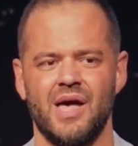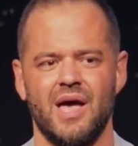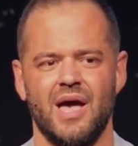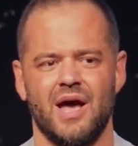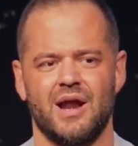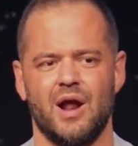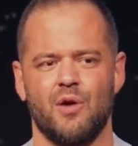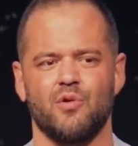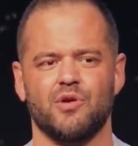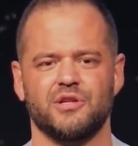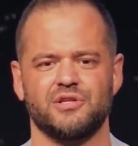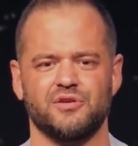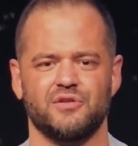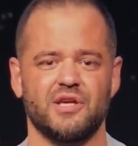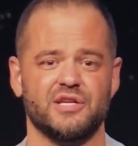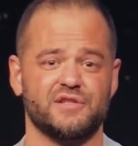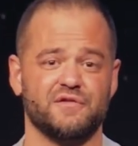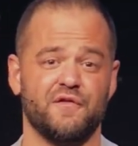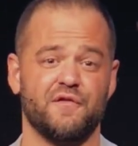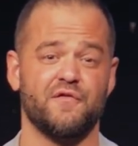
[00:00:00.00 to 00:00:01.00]
And I want to do
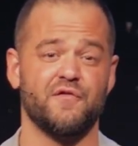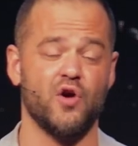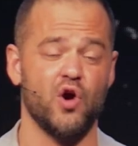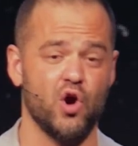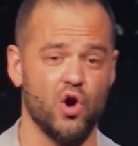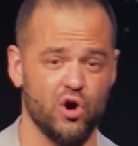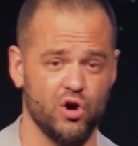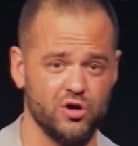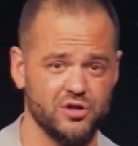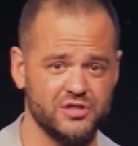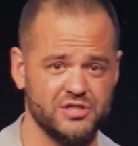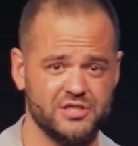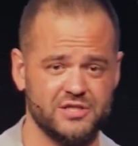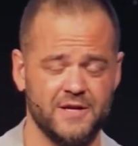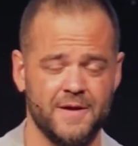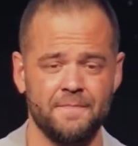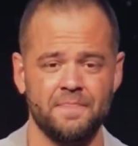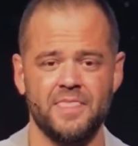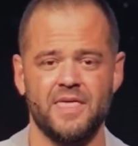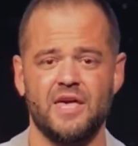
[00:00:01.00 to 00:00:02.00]
this
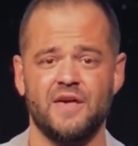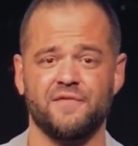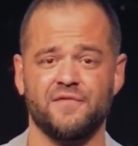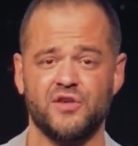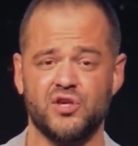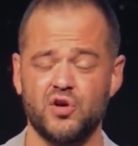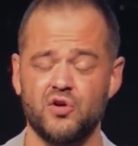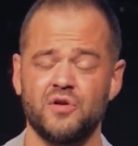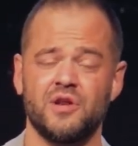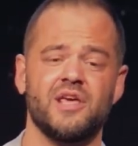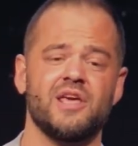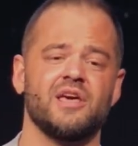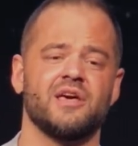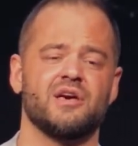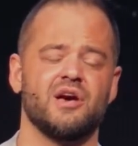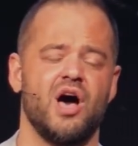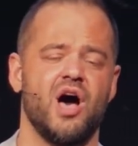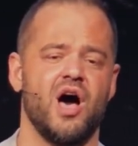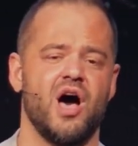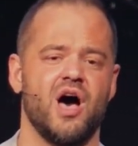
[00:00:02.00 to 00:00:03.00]
first. If you need
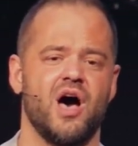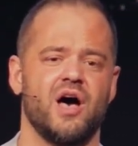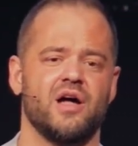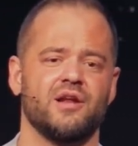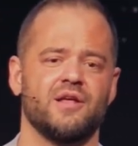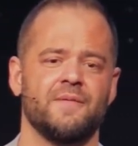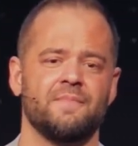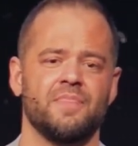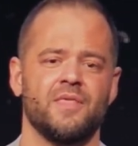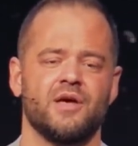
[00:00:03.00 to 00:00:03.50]
God